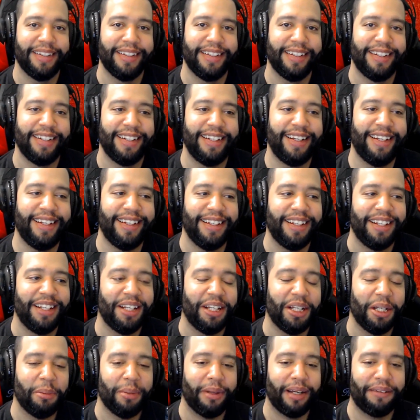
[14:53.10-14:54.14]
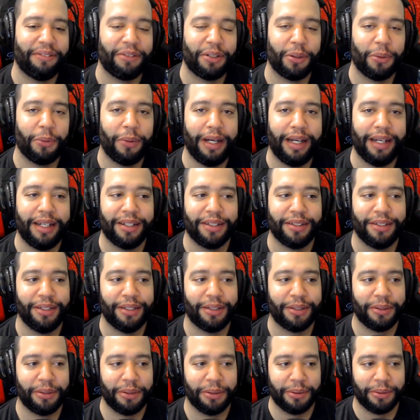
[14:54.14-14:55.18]
But after a while, you know,
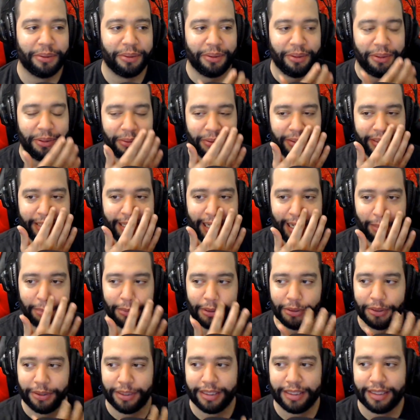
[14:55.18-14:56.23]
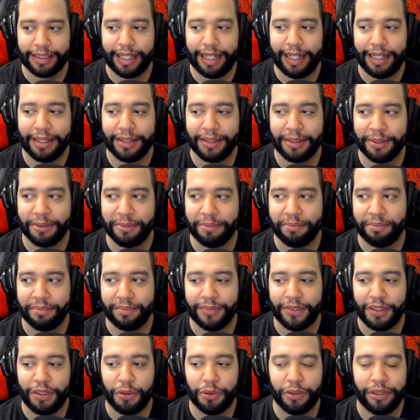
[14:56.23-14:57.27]
you adapt to the style.
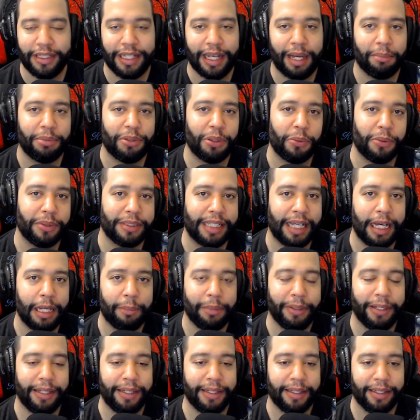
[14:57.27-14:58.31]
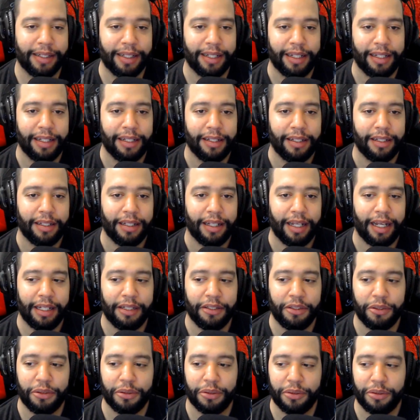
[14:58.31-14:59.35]
You adapt to what's happening, and
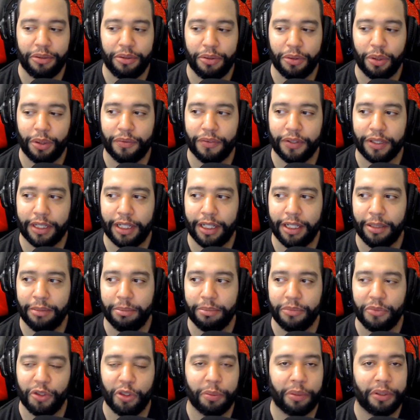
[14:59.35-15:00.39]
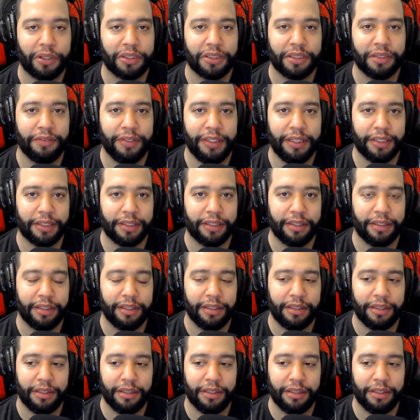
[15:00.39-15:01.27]
you overcome, you persevere.